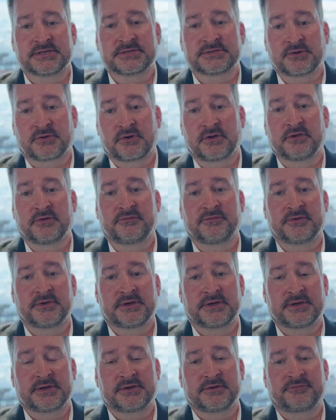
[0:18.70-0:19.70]
a total of
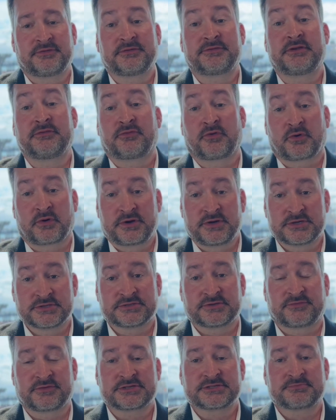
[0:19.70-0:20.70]
uh, 54
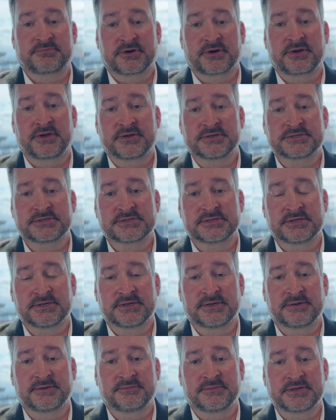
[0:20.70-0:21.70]
years of experience.
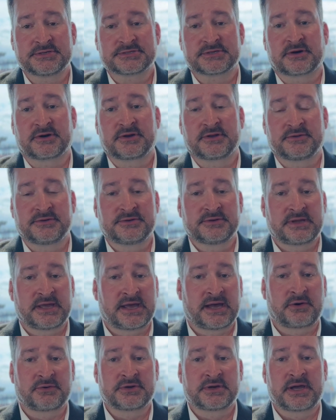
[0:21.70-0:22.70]
Um, they started
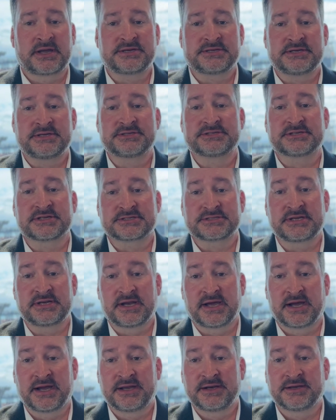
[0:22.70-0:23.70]
out in
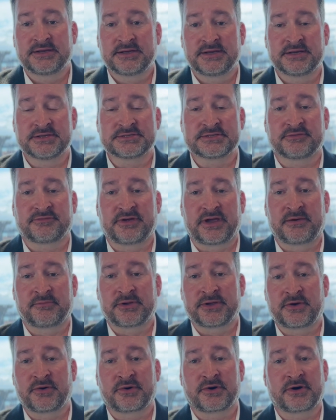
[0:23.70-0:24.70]
1969 as a
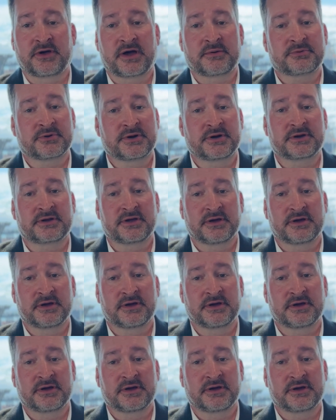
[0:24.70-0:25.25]
family owned and operated